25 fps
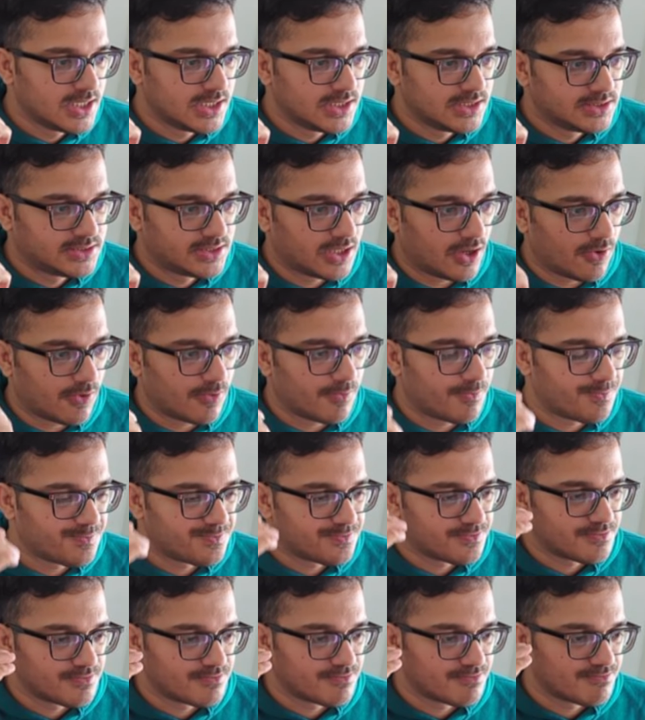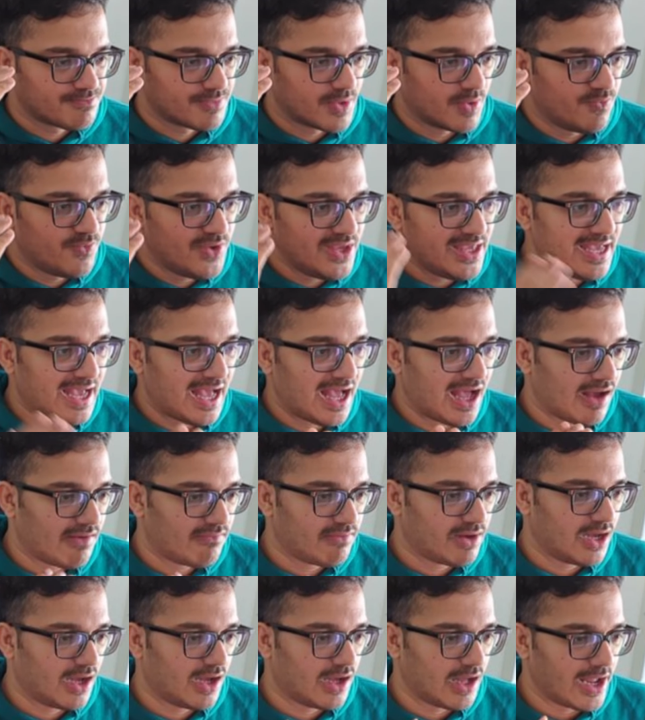So we
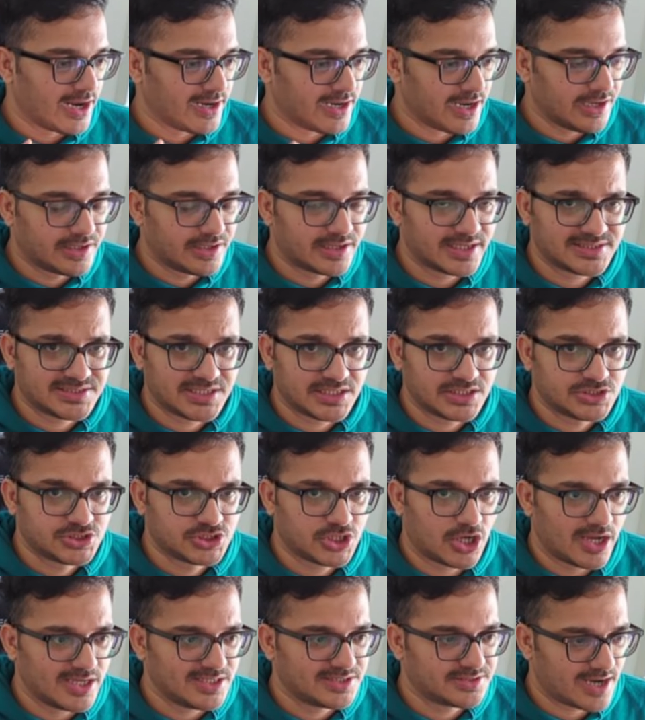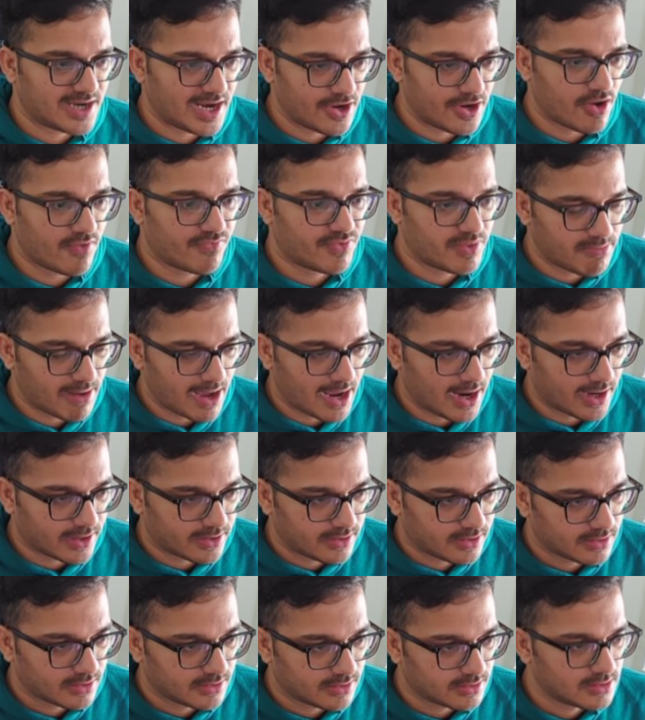have an interesting choice right off the bat,
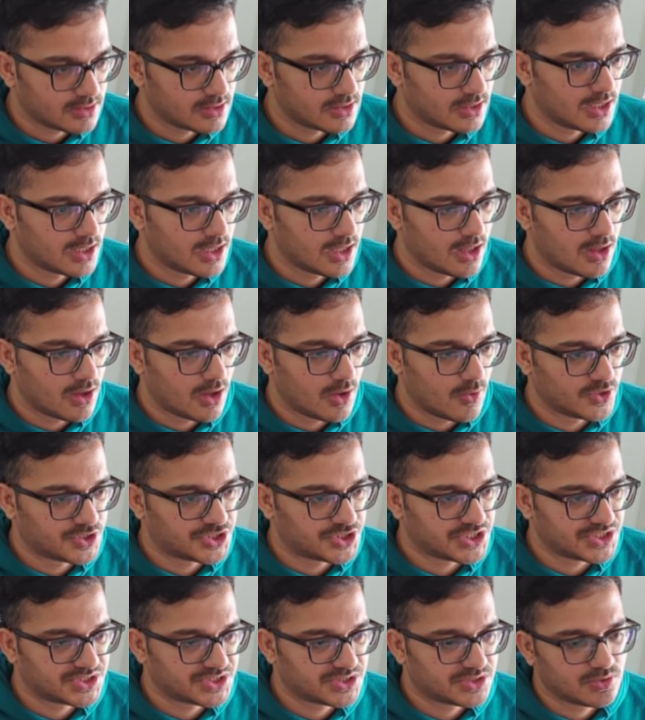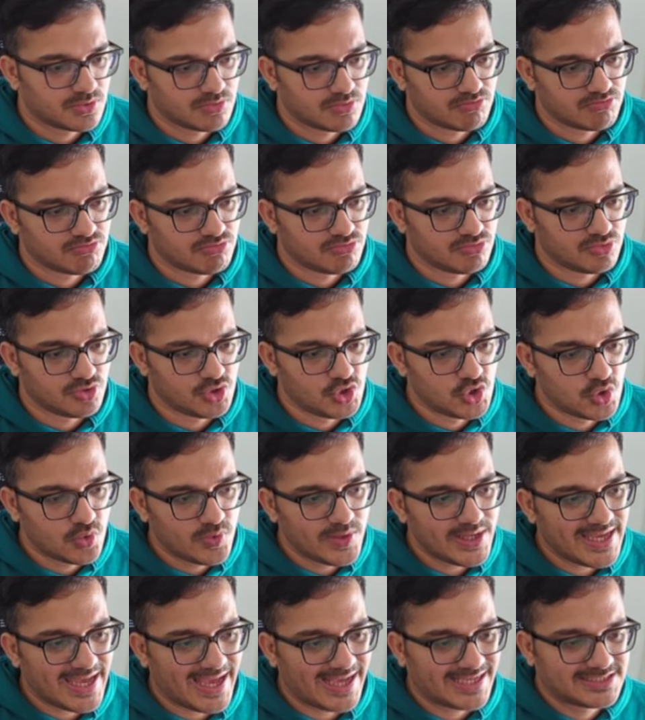which is, do
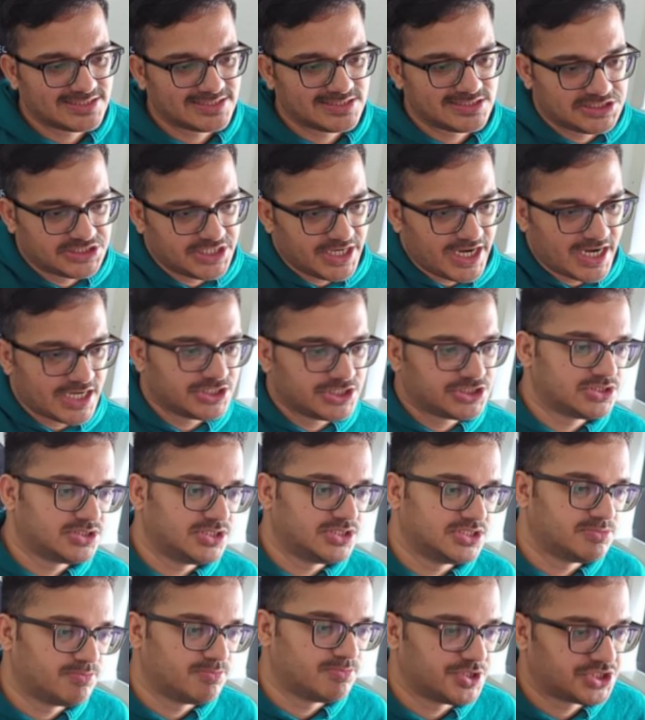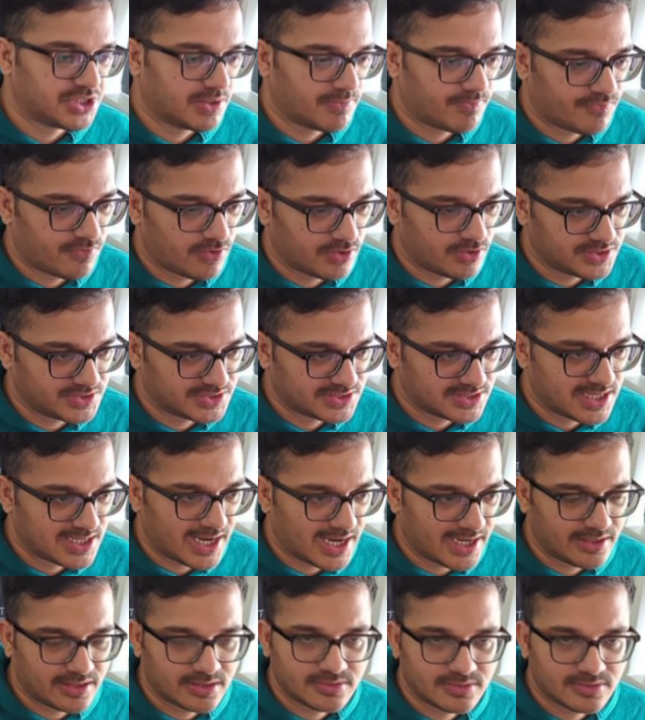we exchange this bishop for this knight?